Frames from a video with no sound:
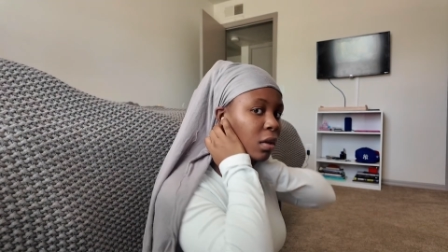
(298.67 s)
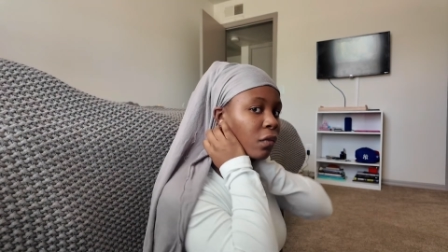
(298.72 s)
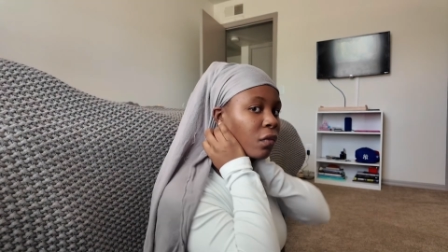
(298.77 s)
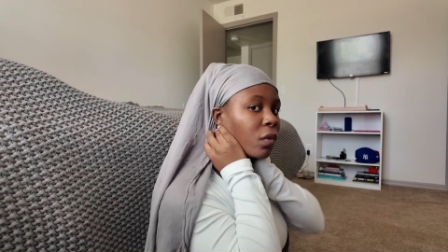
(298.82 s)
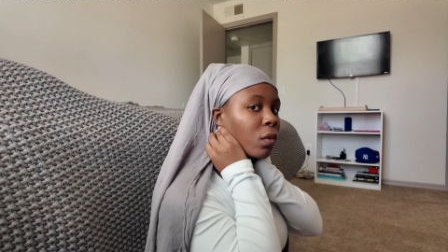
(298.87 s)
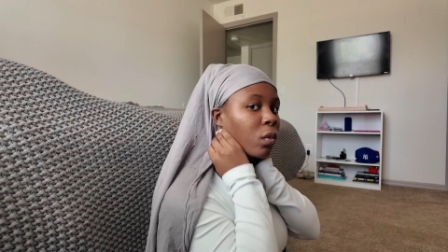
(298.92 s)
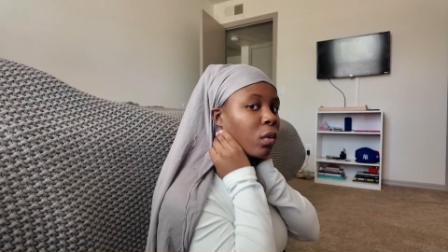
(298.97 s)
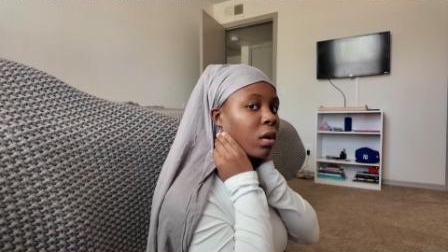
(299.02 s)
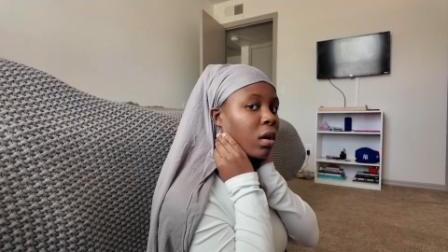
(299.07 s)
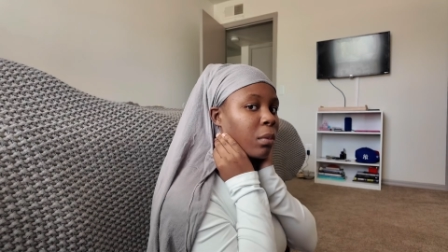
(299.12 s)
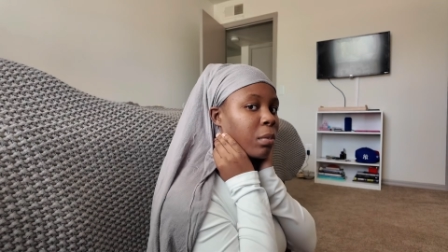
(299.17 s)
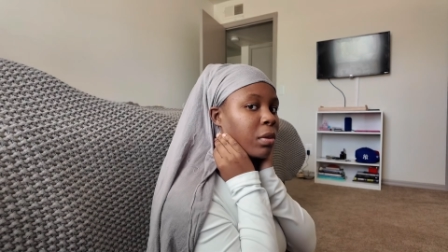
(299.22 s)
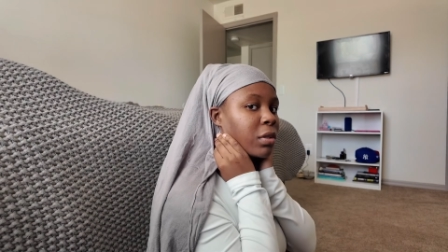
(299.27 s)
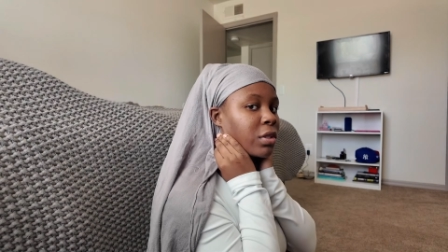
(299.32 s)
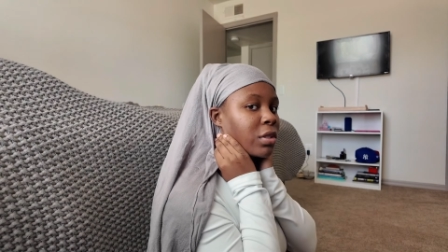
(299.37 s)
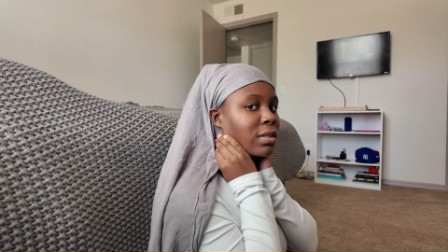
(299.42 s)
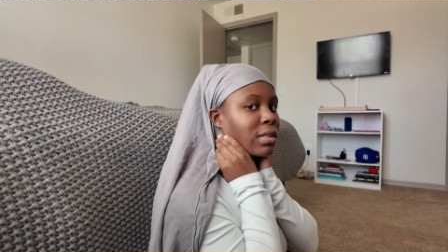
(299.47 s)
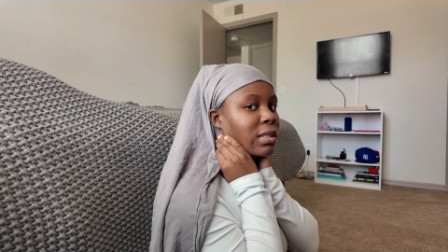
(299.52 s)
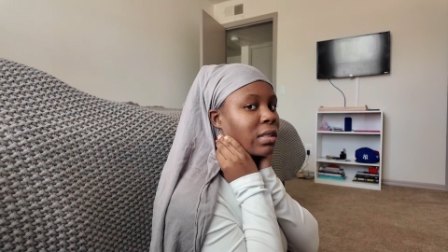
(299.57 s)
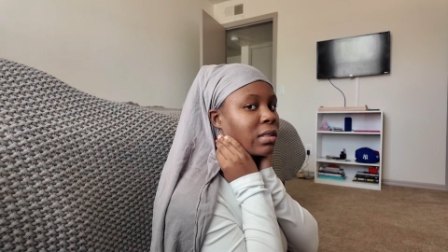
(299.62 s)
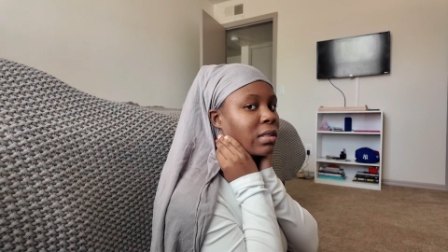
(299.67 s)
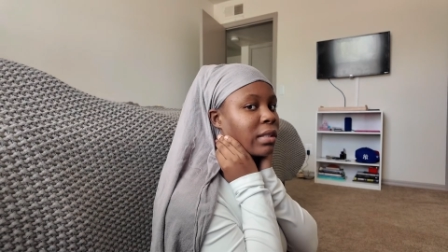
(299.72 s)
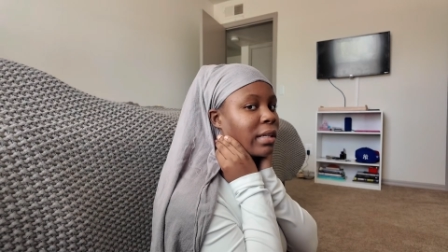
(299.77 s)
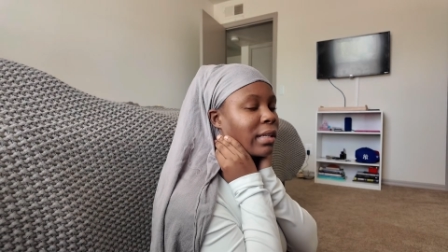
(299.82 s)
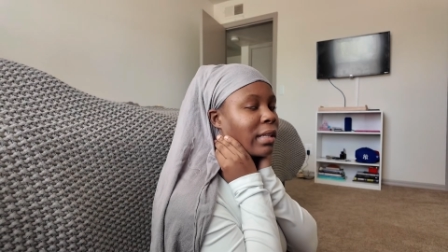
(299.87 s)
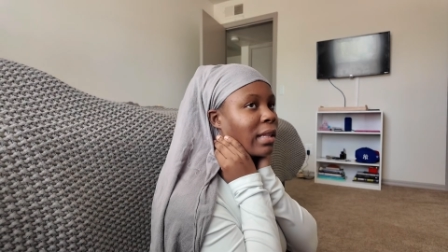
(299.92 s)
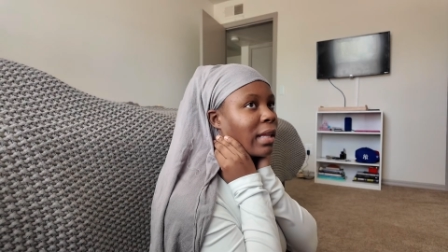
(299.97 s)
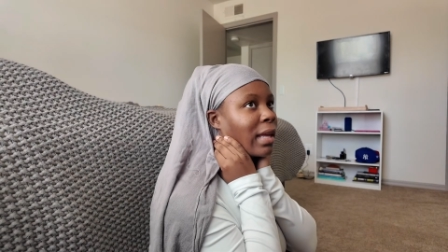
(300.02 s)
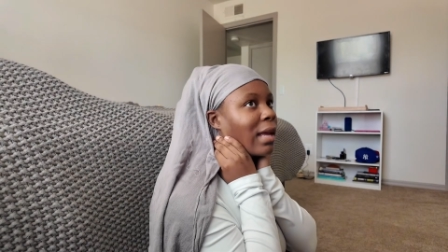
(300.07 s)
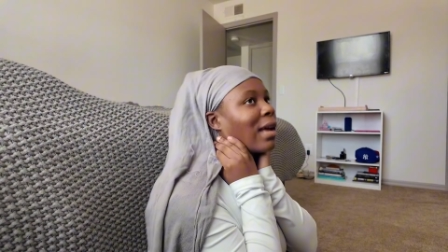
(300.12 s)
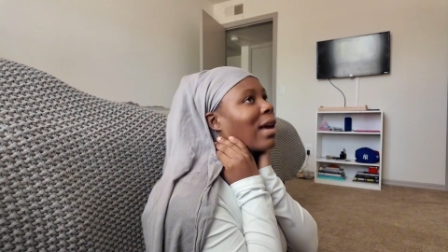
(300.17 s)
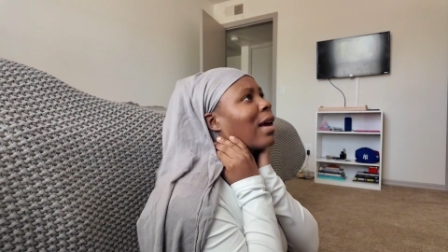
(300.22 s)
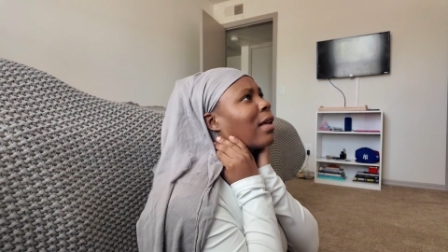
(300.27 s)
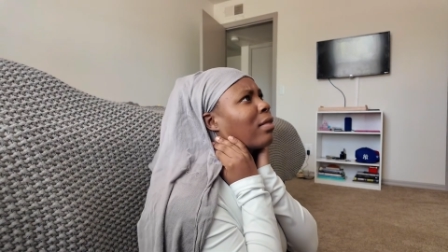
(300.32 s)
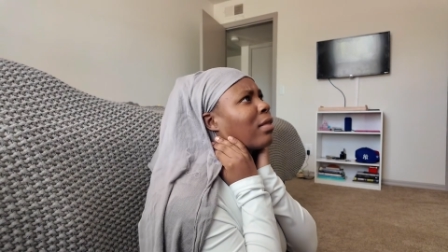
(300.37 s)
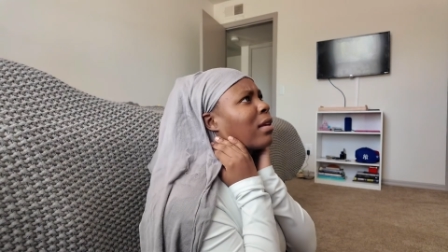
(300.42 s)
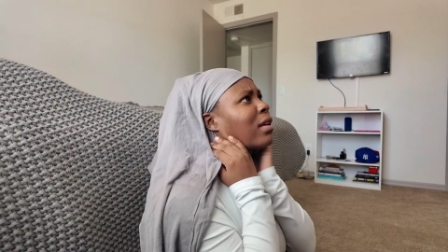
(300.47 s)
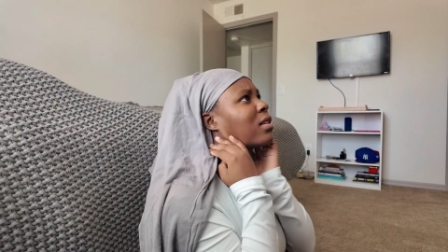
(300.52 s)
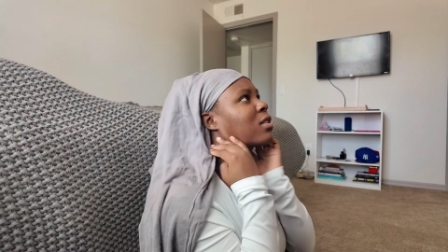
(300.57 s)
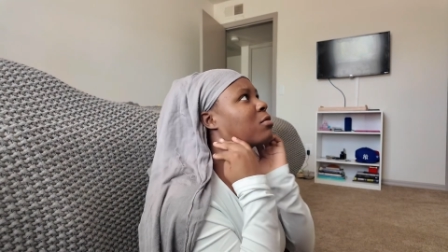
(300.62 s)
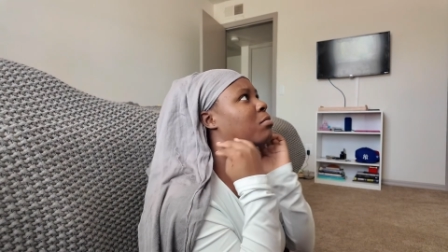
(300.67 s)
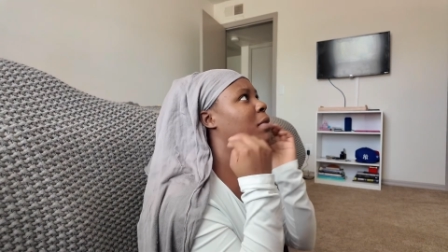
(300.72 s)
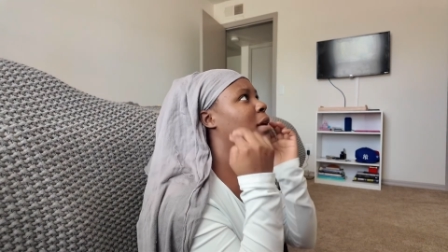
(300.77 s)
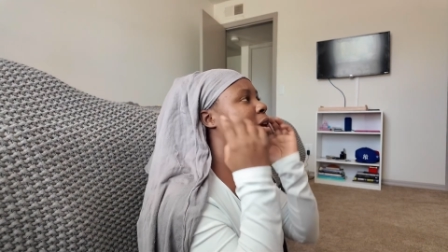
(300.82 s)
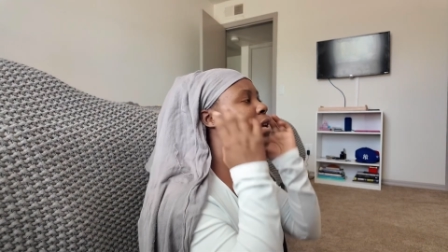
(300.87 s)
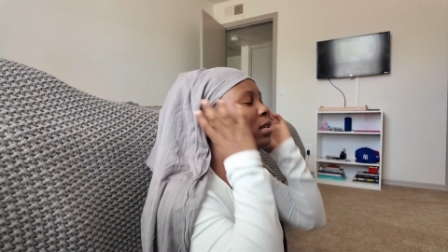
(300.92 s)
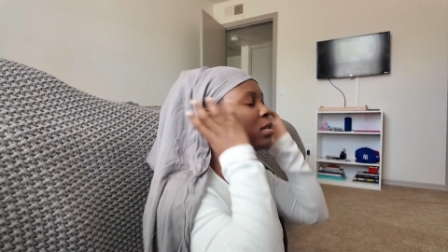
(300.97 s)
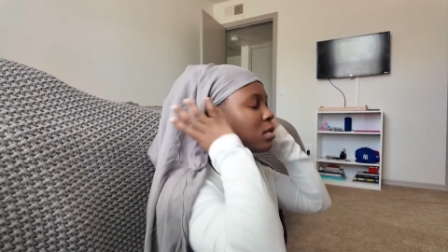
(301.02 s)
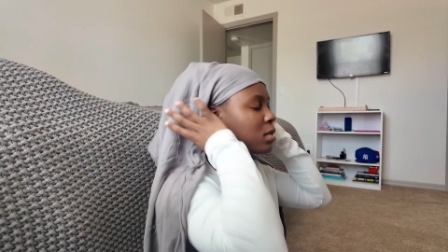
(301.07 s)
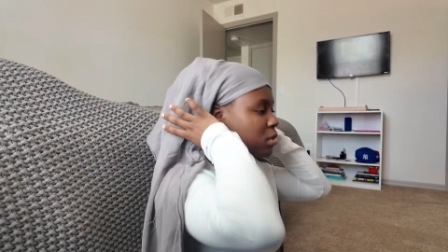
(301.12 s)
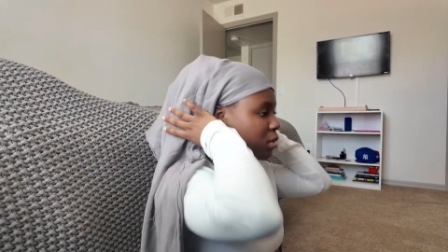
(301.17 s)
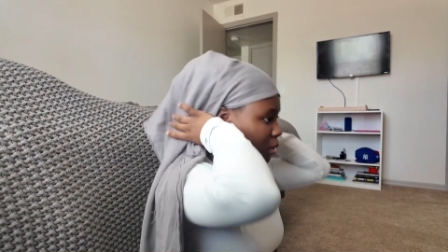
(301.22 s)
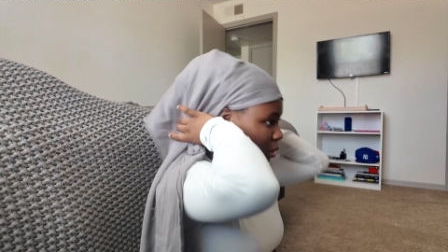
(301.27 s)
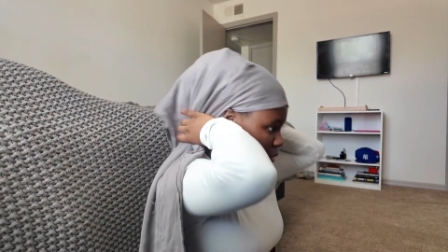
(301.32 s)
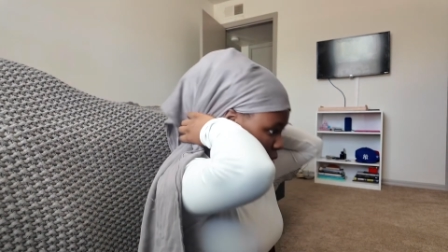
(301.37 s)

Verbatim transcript: if you wanna put your ears like that, I think it's best.